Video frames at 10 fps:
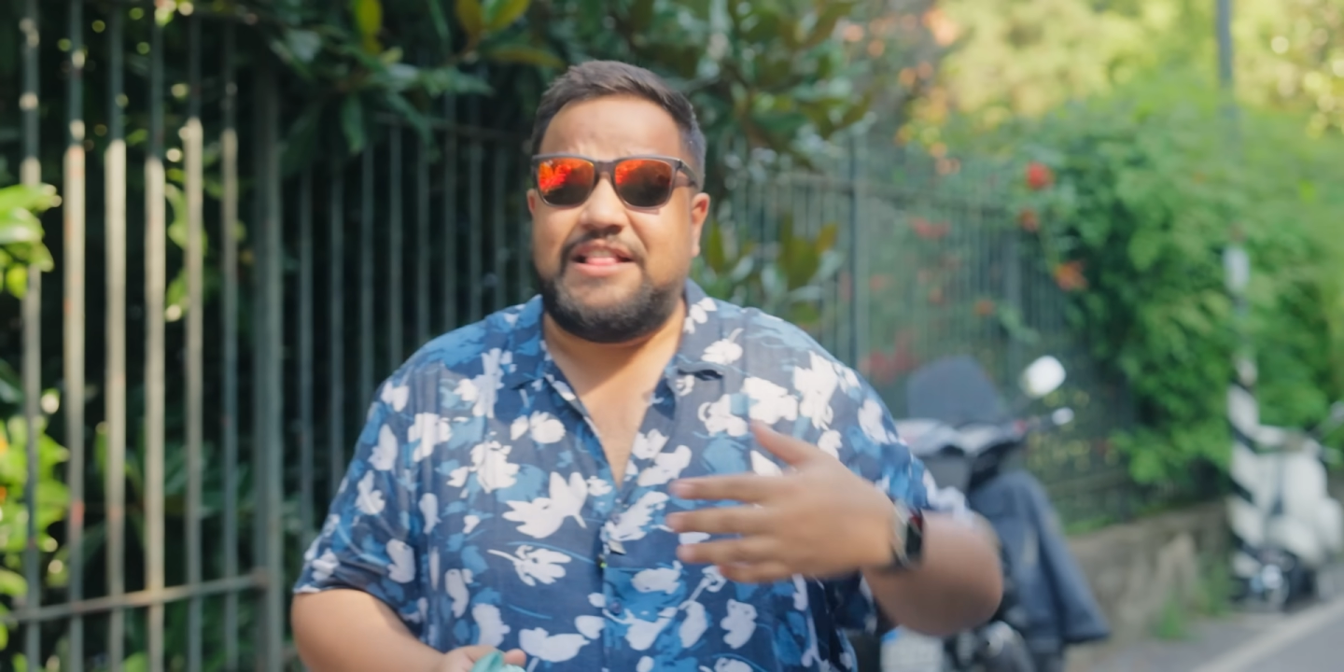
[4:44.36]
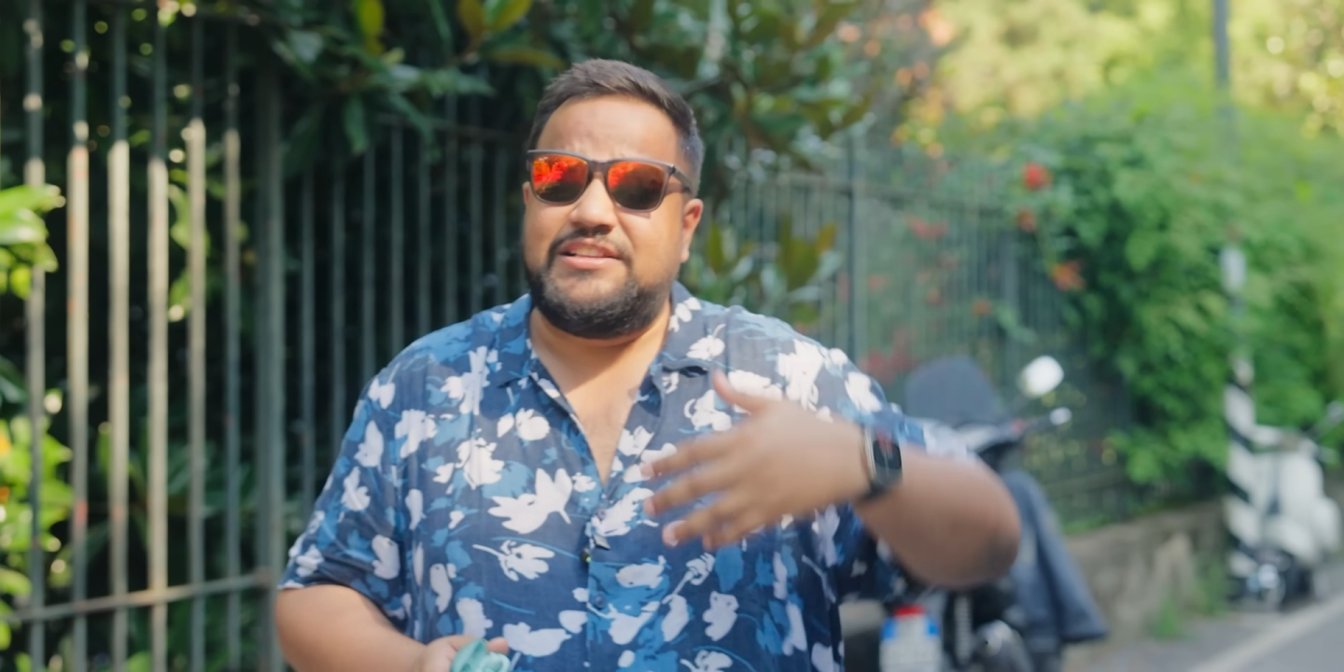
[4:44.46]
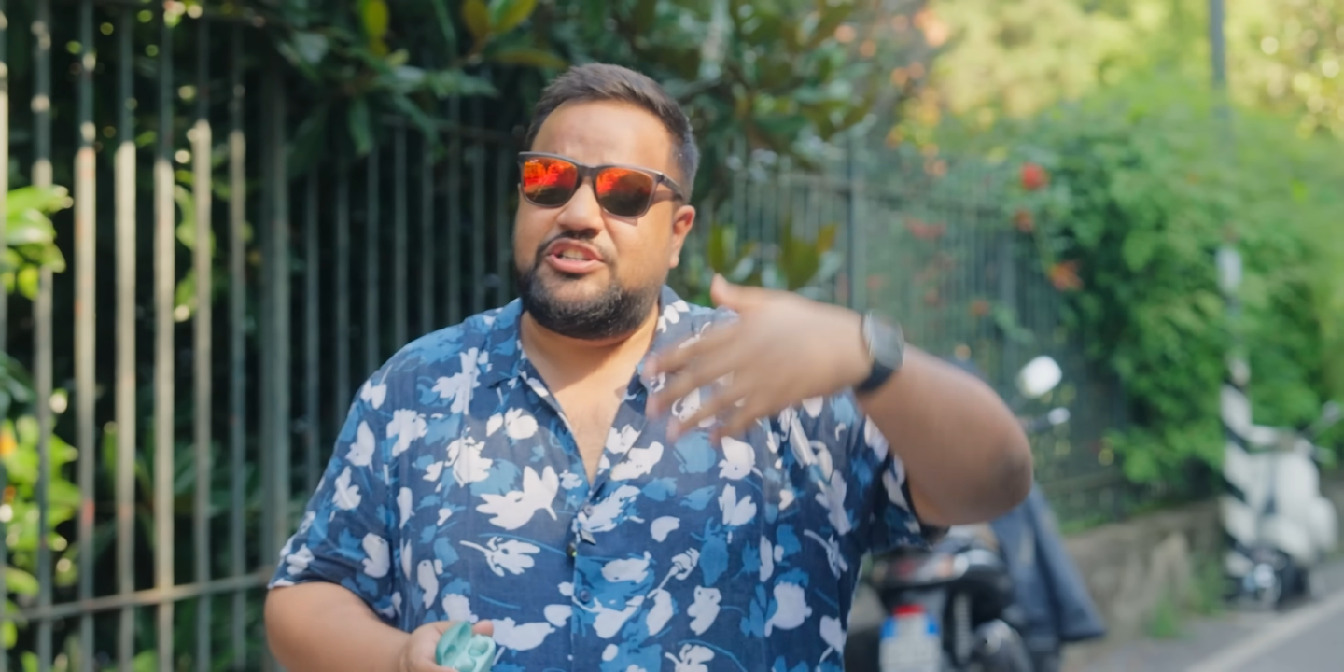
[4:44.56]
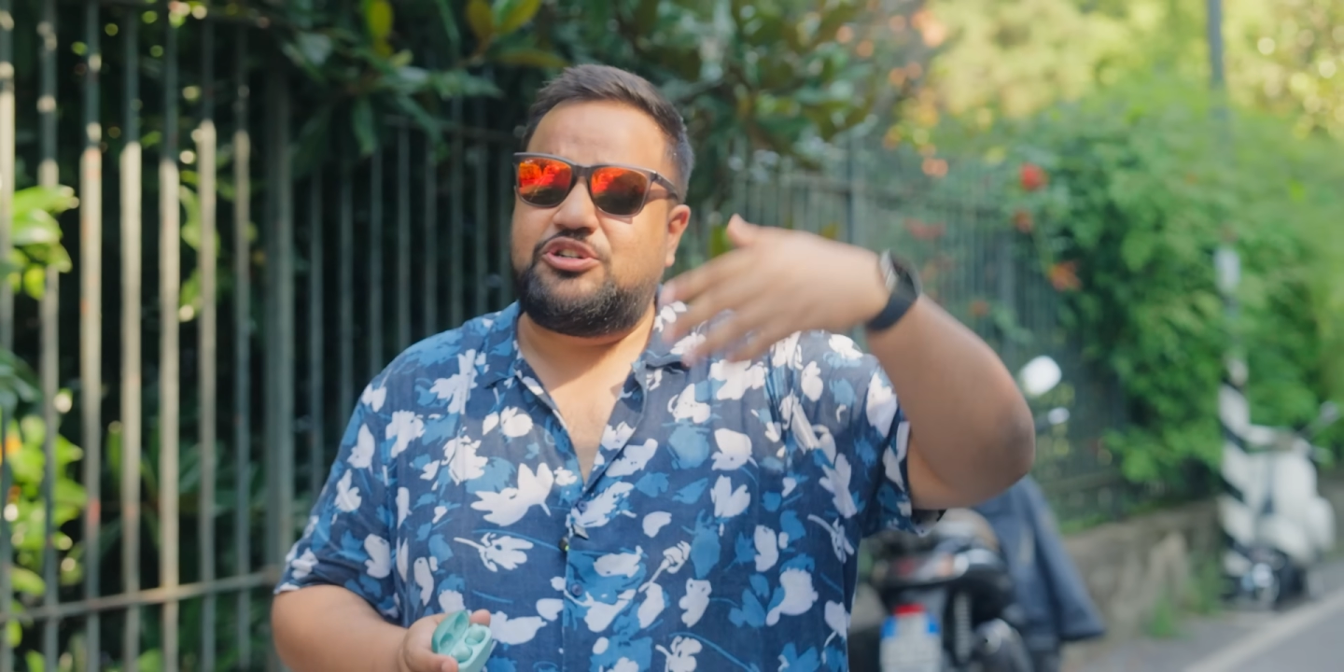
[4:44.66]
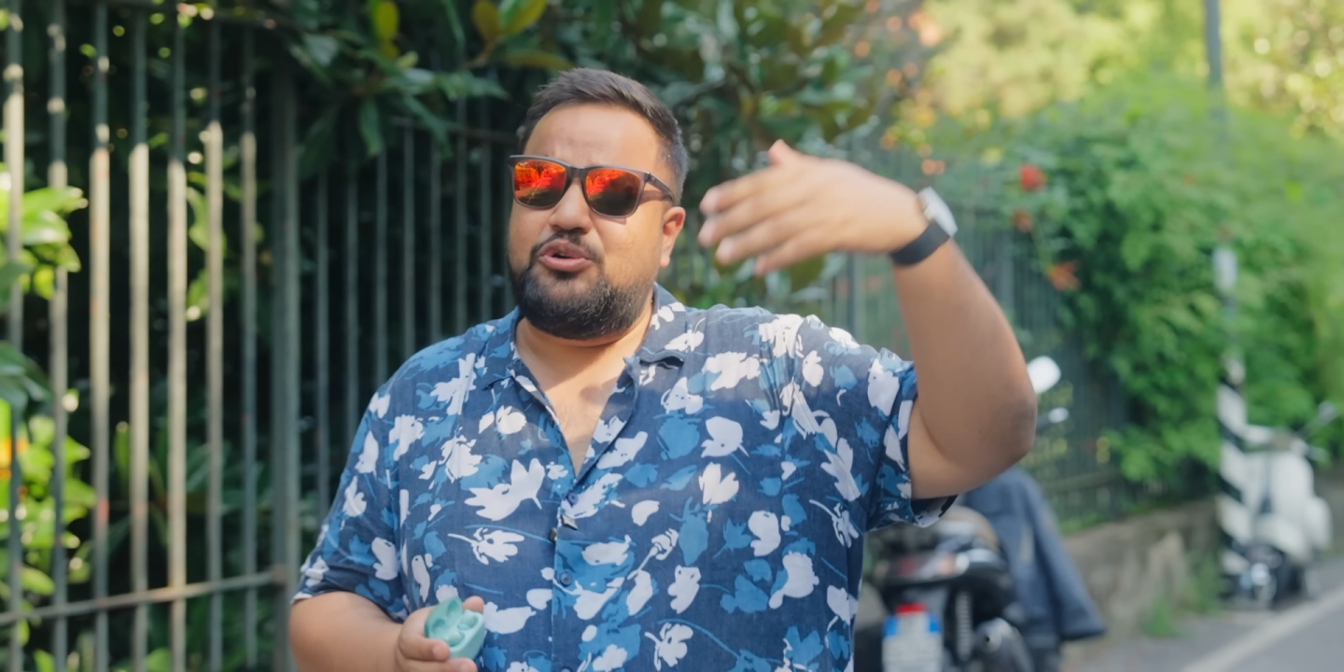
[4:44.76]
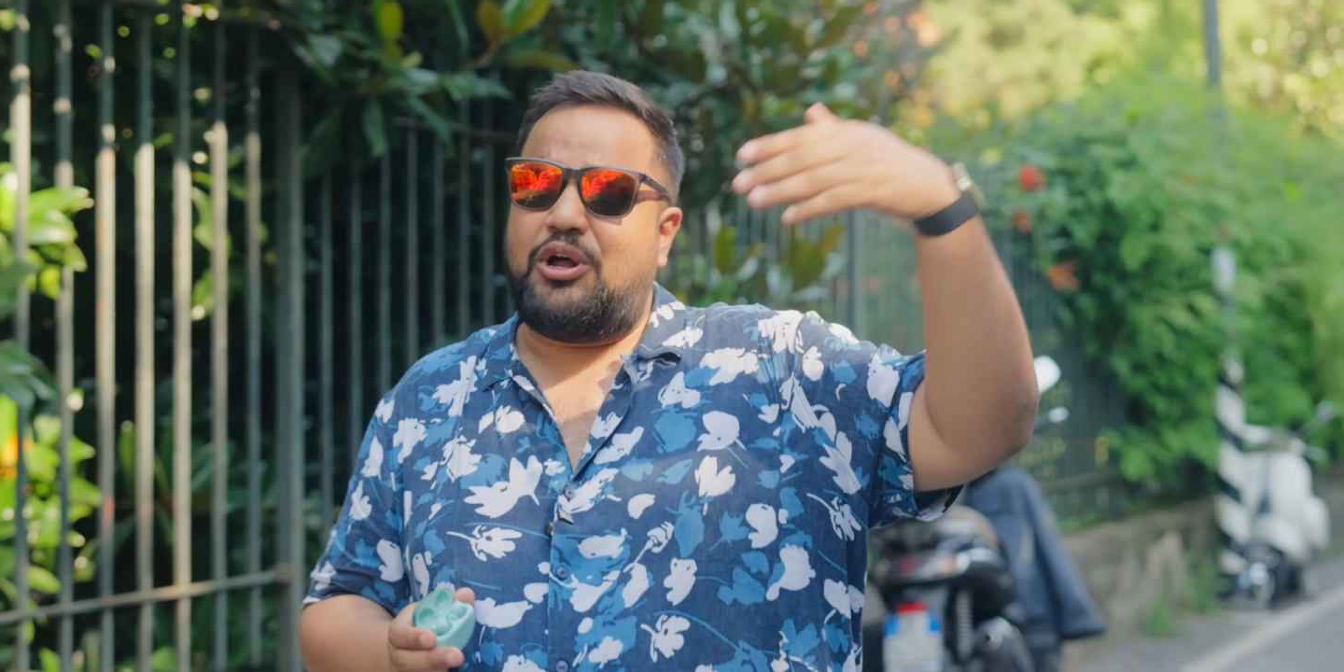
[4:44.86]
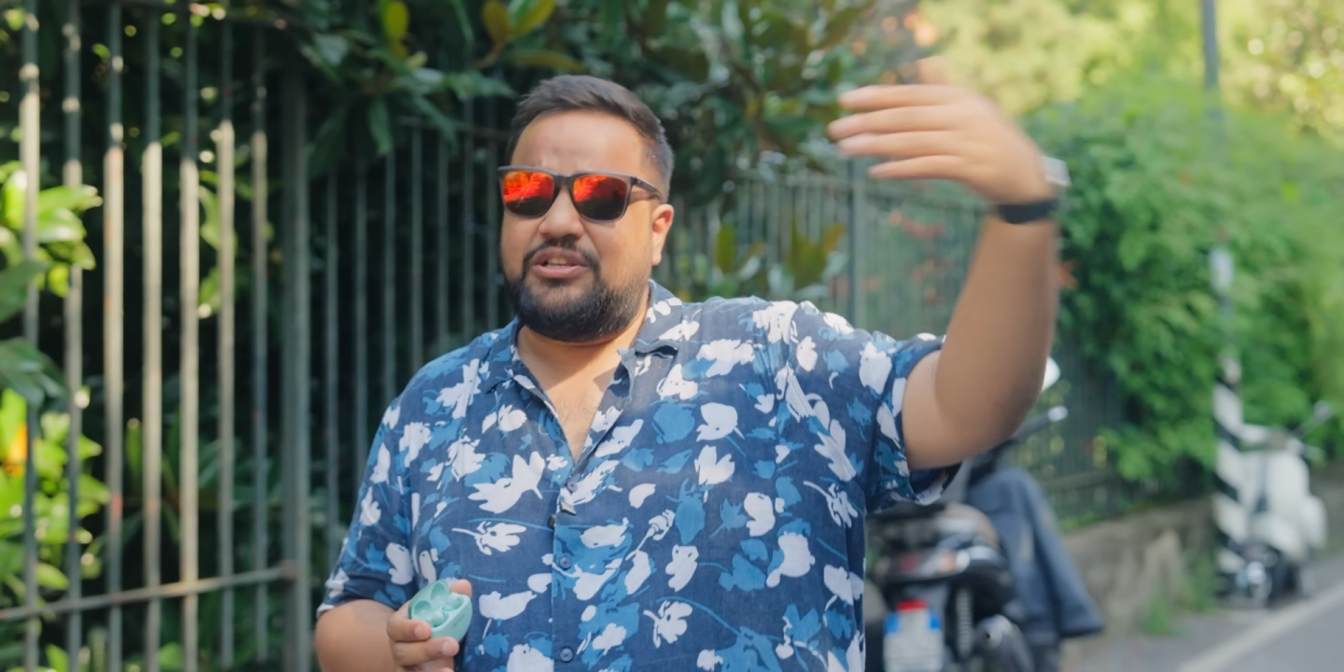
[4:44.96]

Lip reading: And this is true not